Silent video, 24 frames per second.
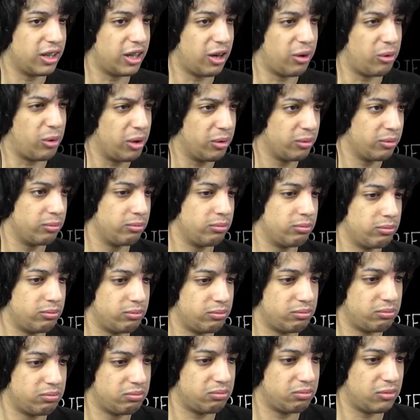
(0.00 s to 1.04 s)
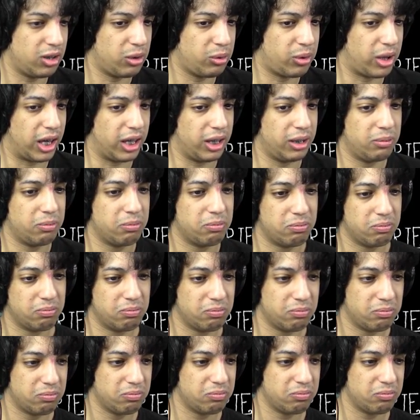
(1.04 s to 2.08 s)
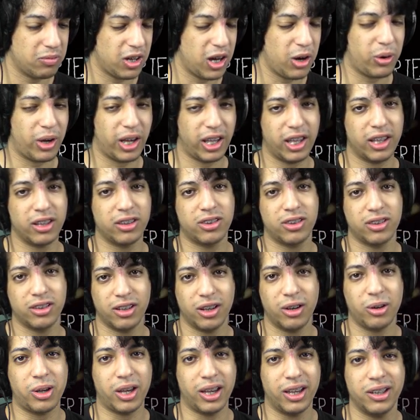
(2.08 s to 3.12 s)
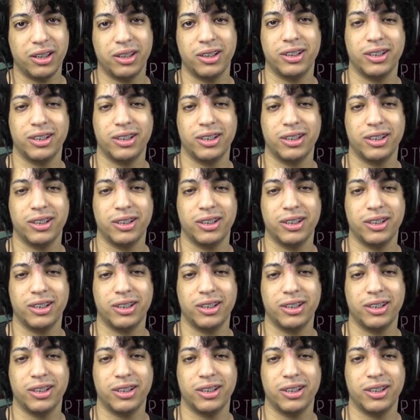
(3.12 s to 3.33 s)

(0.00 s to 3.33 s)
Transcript: Go. Okay. Okay, guys. Okay.